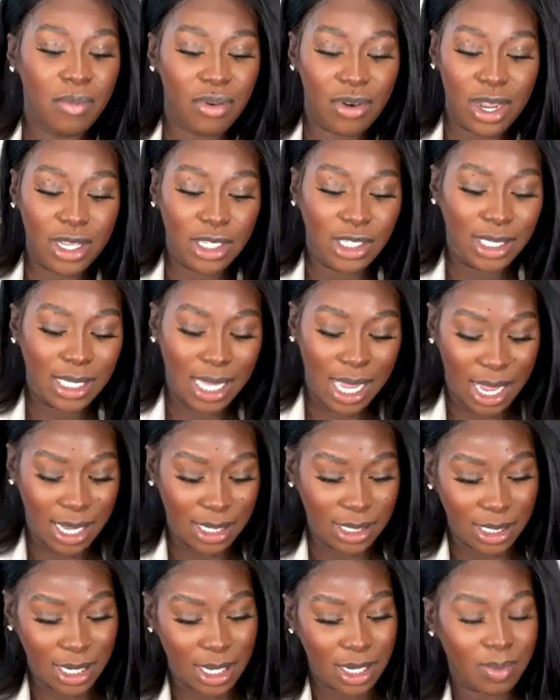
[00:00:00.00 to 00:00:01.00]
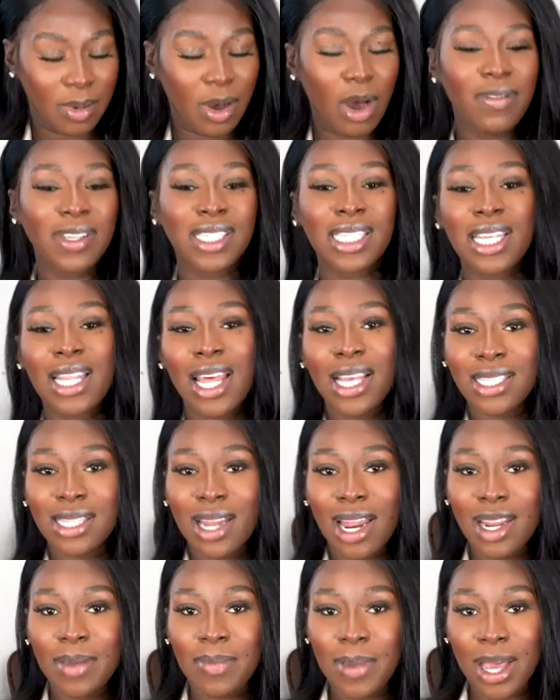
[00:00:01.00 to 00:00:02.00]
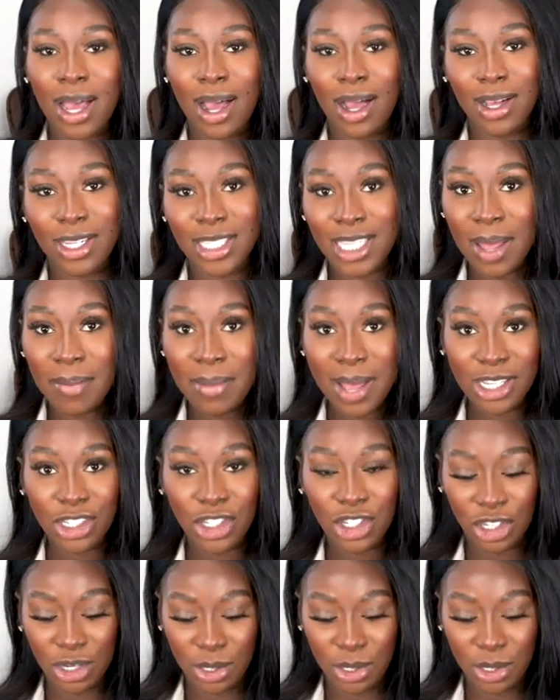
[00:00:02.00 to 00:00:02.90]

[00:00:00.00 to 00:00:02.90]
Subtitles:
Pretty standard, but obviously they're slightly bigger because they're men's